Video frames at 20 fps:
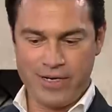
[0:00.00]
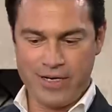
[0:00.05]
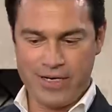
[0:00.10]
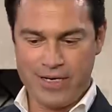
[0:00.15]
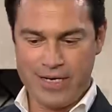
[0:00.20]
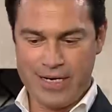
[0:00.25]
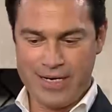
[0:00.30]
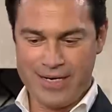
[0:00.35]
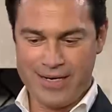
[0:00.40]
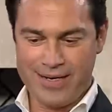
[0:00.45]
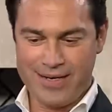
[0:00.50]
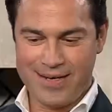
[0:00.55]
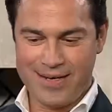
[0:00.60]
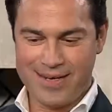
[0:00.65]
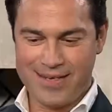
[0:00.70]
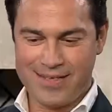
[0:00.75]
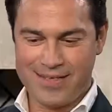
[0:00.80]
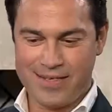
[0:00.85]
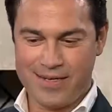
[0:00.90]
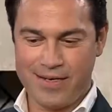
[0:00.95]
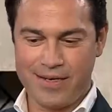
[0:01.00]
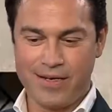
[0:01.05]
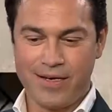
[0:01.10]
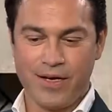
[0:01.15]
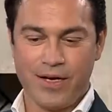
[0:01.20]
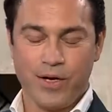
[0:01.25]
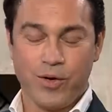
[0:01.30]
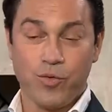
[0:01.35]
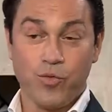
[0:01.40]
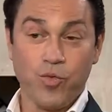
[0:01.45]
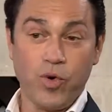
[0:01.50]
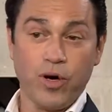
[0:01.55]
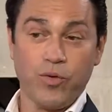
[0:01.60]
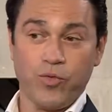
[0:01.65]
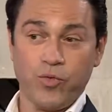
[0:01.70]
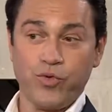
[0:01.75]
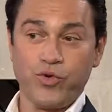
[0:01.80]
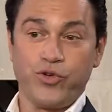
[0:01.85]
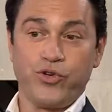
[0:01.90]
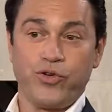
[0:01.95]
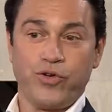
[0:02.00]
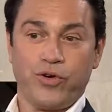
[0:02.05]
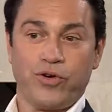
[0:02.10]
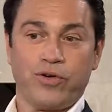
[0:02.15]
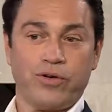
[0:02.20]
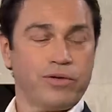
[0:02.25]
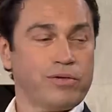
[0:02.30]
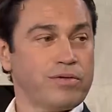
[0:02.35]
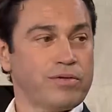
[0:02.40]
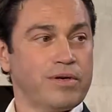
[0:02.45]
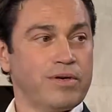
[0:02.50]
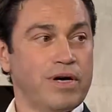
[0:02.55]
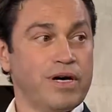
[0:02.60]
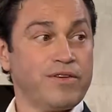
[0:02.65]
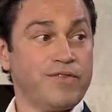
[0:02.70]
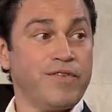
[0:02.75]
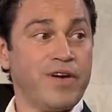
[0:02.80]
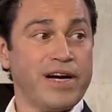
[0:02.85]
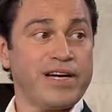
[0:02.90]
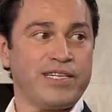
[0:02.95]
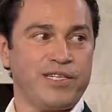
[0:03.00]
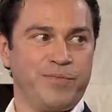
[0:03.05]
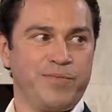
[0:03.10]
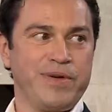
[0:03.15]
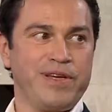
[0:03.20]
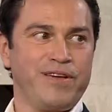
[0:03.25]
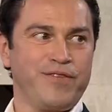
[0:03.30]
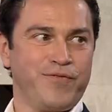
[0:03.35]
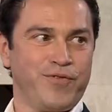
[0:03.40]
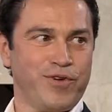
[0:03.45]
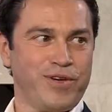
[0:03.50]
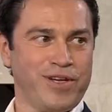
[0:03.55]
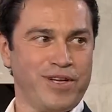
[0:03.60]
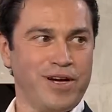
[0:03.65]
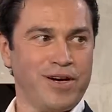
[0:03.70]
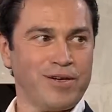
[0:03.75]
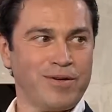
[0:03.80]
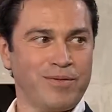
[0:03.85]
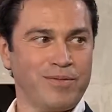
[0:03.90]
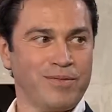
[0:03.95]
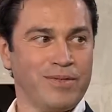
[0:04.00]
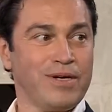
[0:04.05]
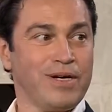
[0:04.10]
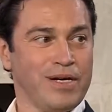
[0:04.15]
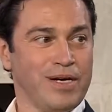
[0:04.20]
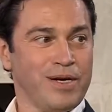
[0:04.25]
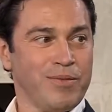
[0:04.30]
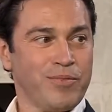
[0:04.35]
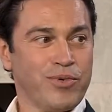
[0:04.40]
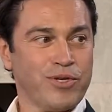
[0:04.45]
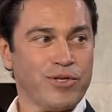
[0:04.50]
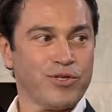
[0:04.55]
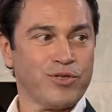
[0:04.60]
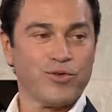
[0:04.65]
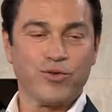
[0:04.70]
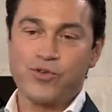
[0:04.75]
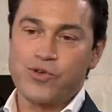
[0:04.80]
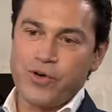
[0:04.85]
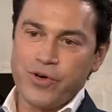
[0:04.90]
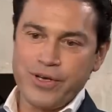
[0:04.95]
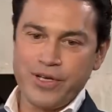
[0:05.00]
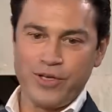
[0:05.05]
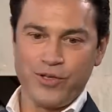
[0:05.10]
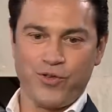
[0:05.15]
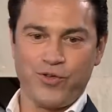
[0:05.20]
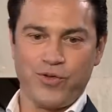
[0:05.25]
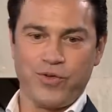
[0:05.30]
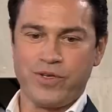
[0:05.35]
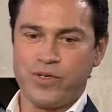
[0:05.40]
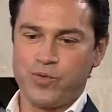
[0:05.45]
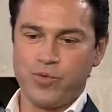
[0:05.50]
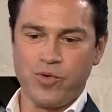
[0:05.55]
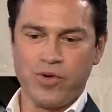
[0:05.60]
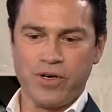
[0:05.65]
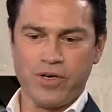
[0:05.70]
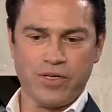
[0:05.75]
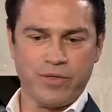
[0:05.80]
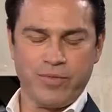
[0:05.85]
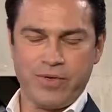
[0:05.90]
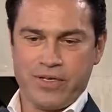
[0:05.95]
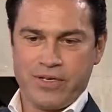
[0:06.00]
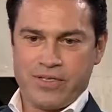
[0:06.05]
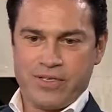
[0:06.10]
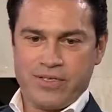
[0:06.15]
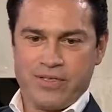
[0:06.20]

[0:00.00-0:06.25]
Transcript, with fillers: and uh, I said, What would your advice be for a young person who's going into this world? Because